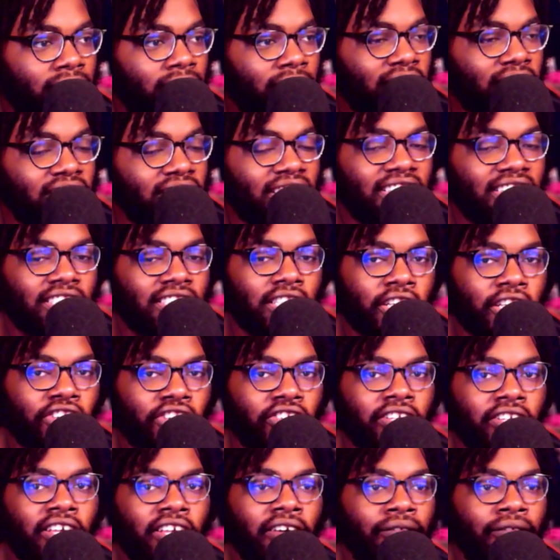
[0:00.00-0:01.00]
Shit is
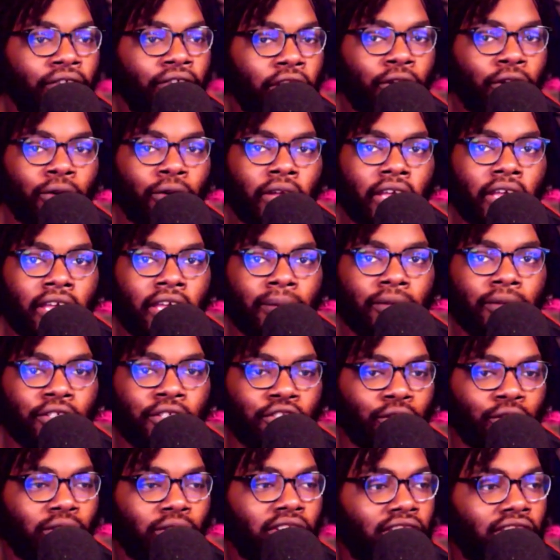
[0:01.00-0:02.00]
literally a video game because
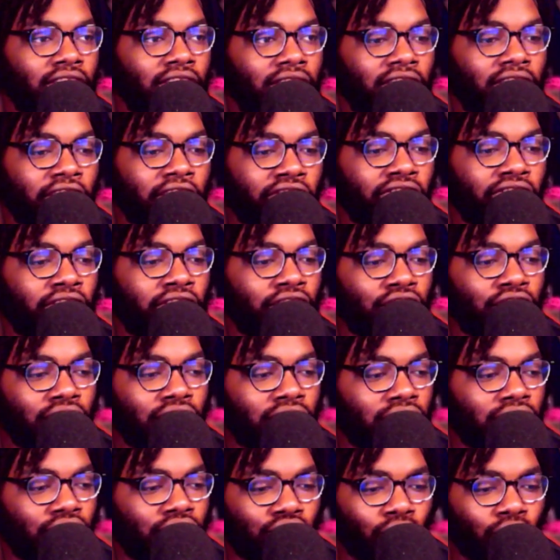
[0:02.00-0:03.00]
you can literally
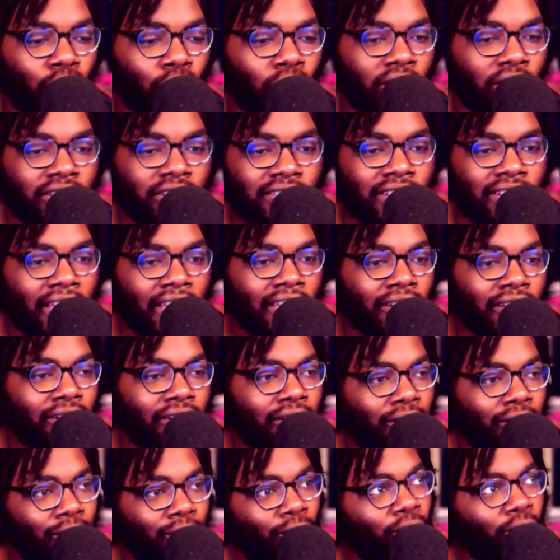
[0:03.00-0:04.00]
control a tank
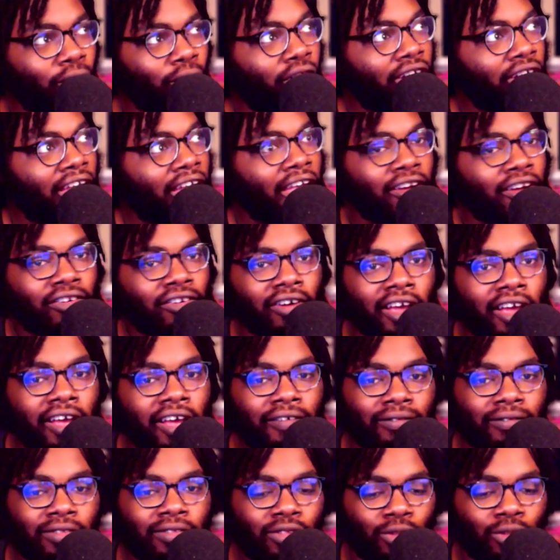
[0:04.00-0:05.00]
or an
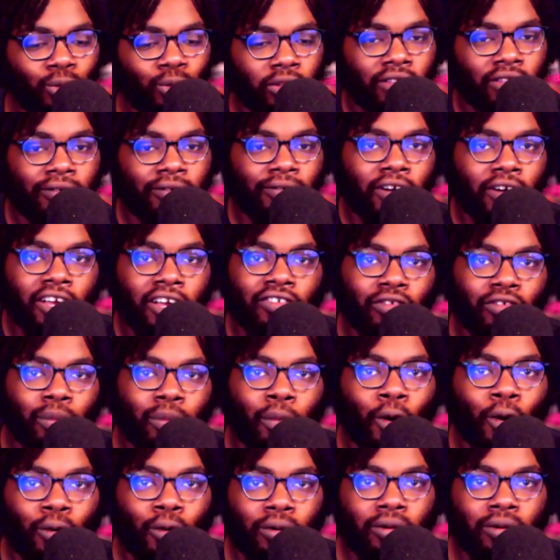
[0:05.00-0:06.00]
aircraft with a fucking
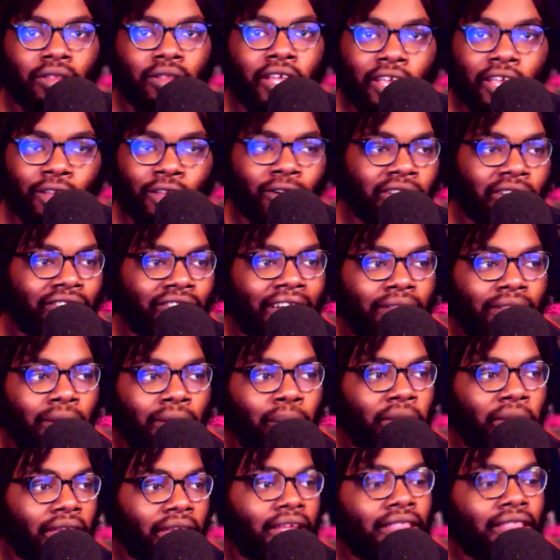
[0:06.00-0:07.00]
remote. Like, you don't even have to
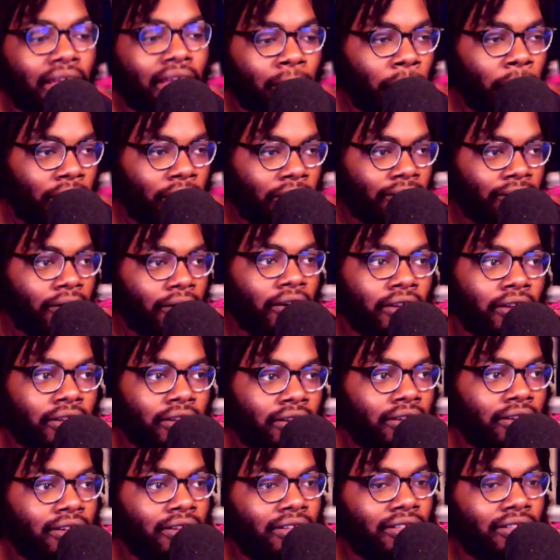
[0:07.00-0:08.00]
be in that motherfucker.
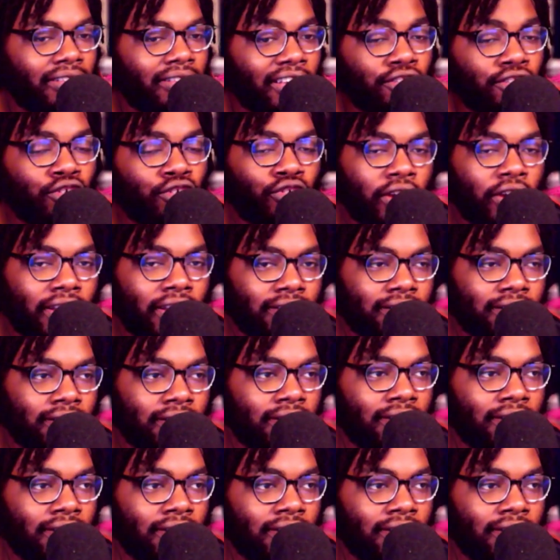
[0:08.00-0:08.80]
That's crazy.